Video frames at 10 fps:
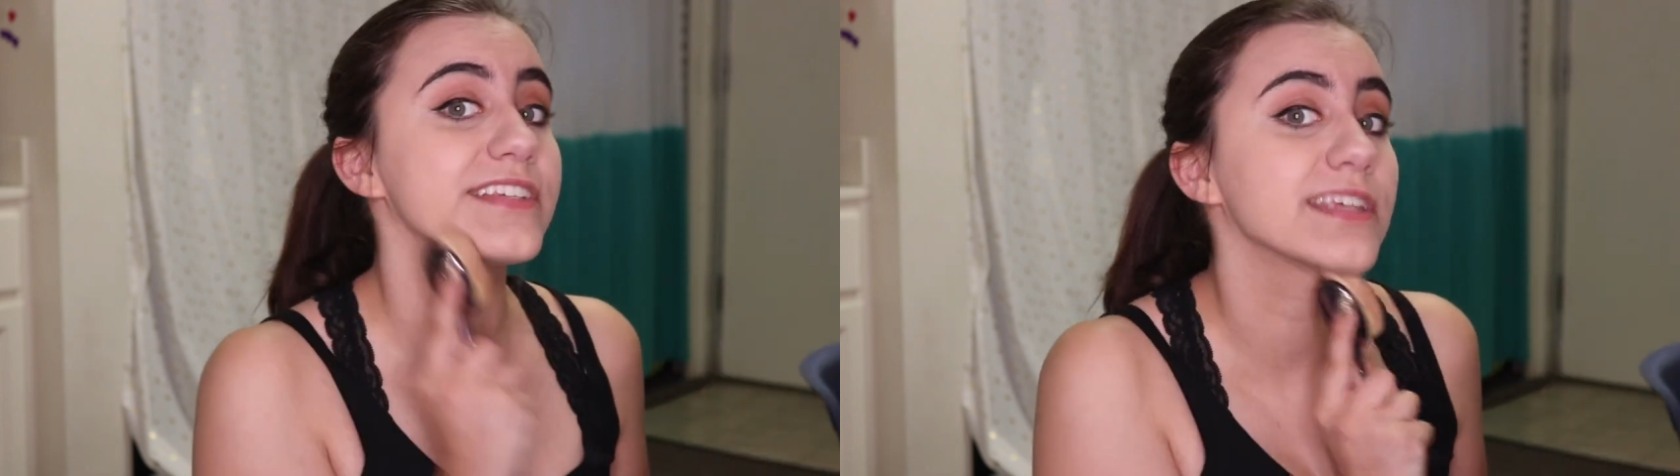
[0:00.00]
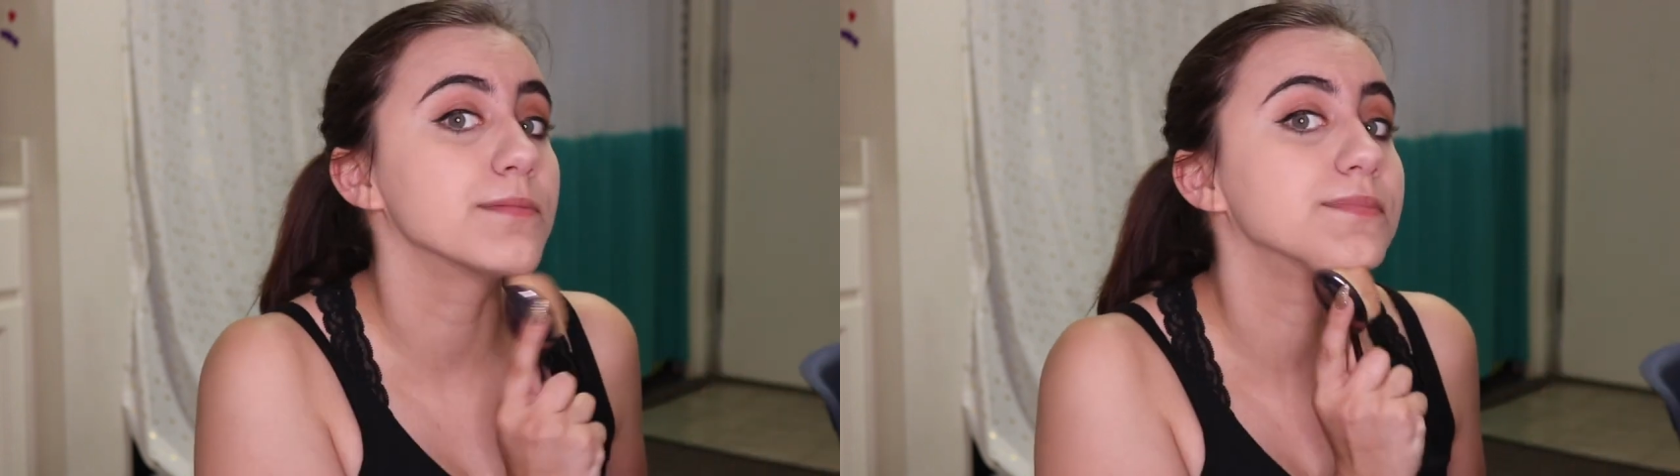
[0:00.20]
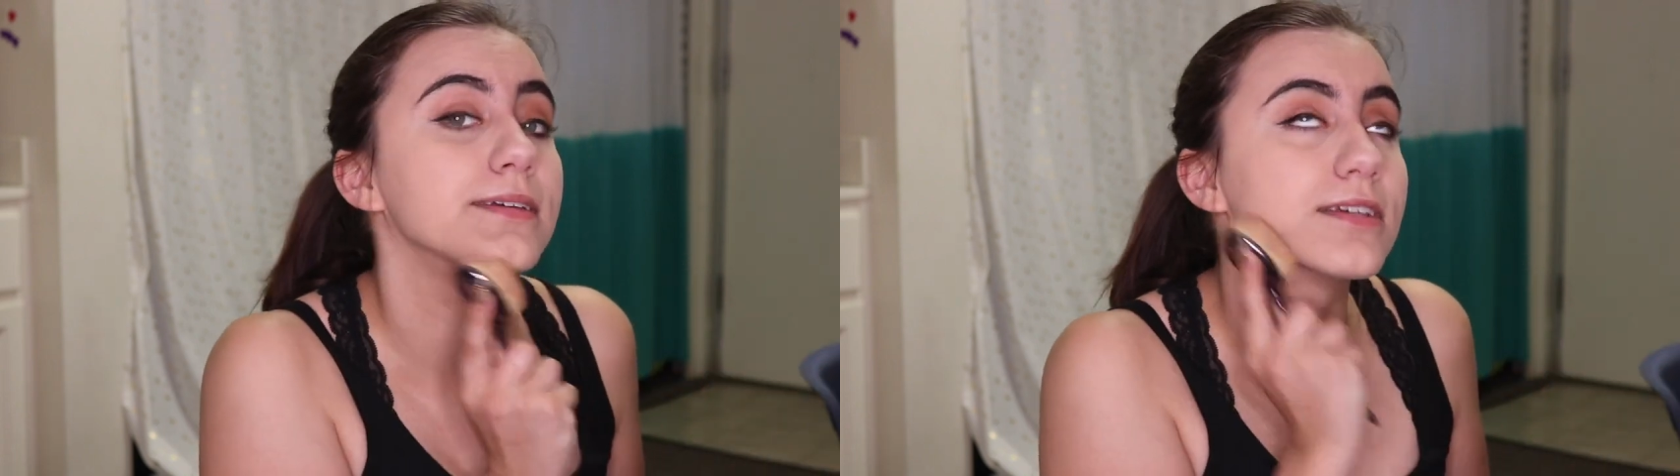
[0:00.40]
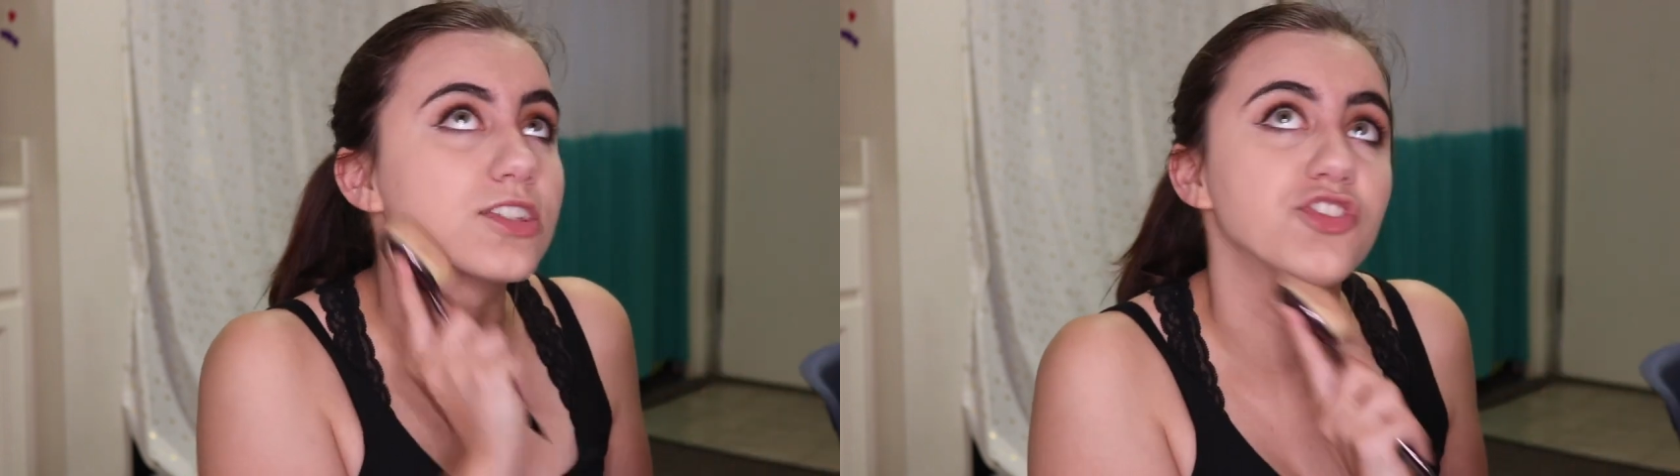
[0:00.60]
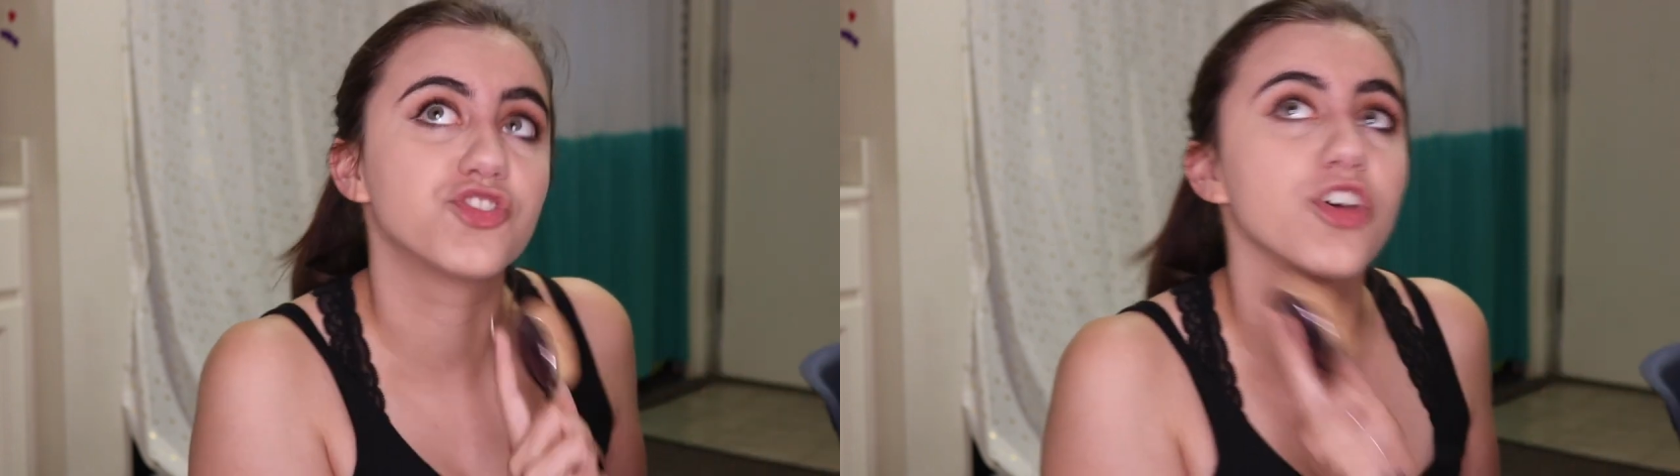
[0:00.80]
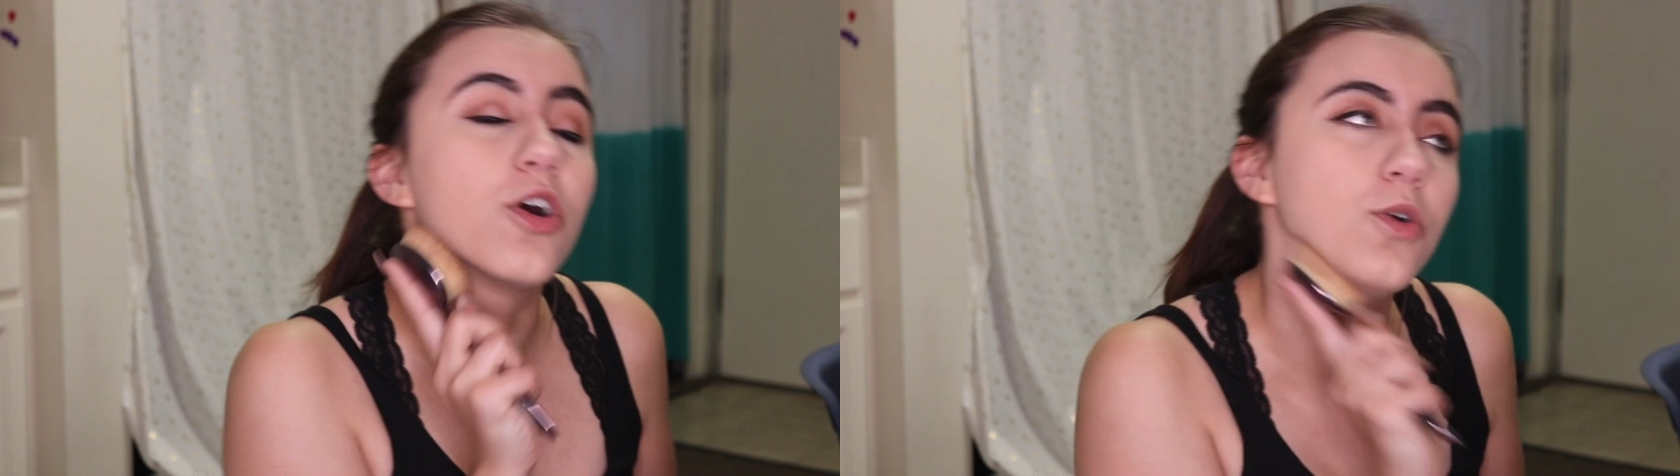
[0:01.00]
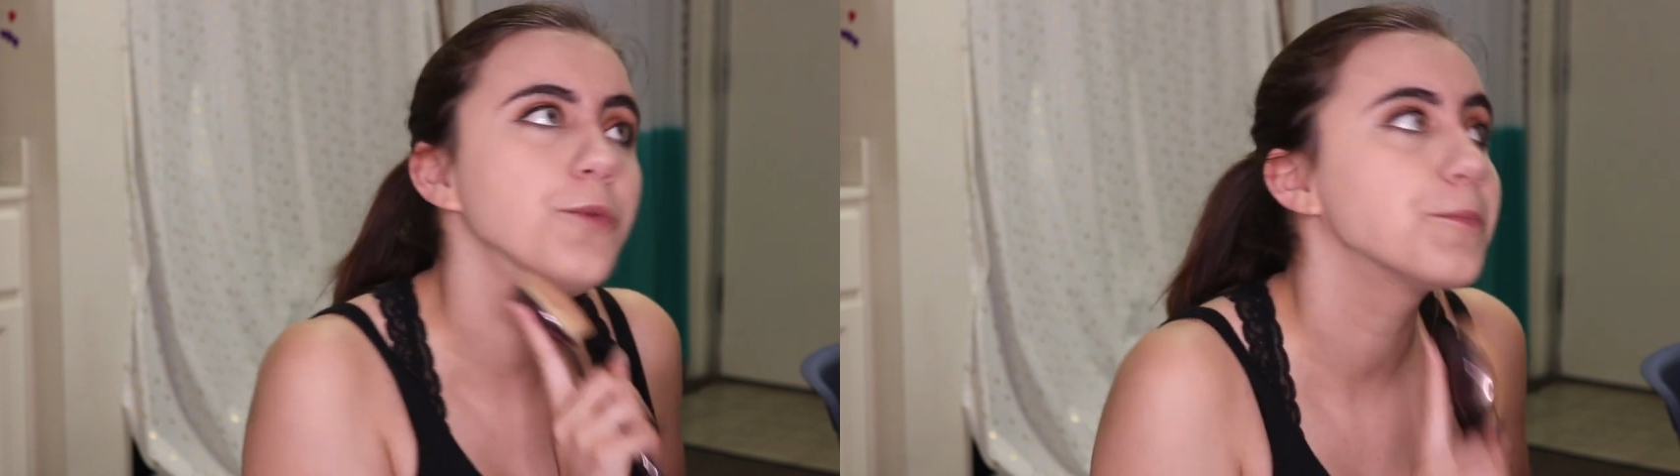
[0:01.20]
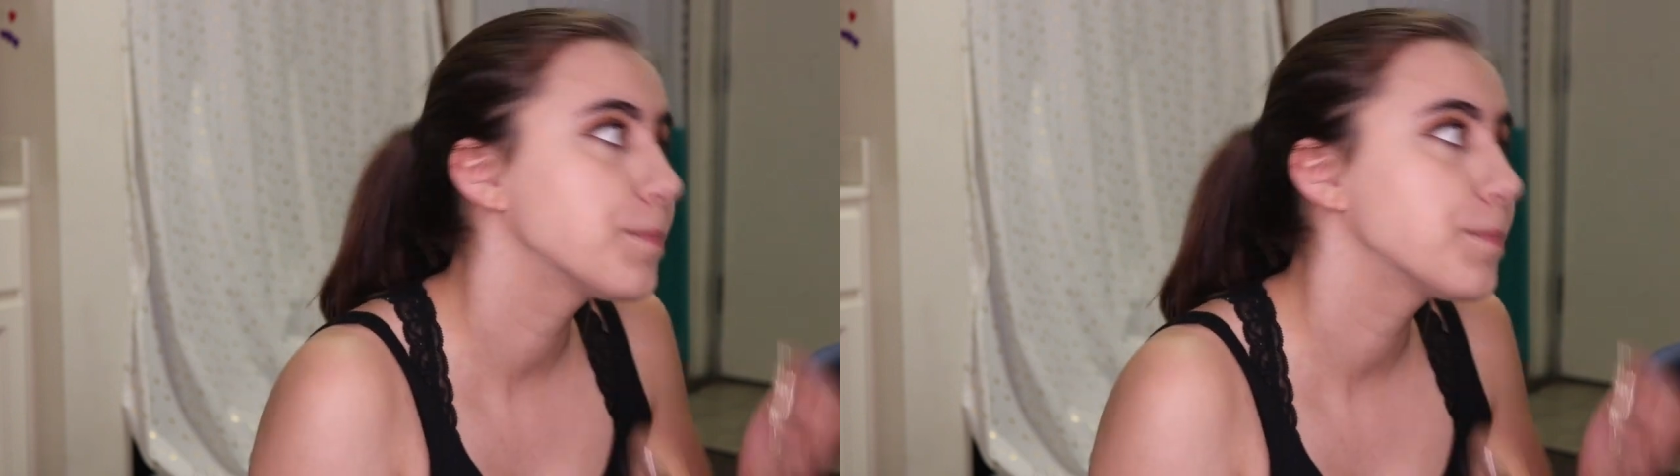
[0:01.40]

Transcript: is something so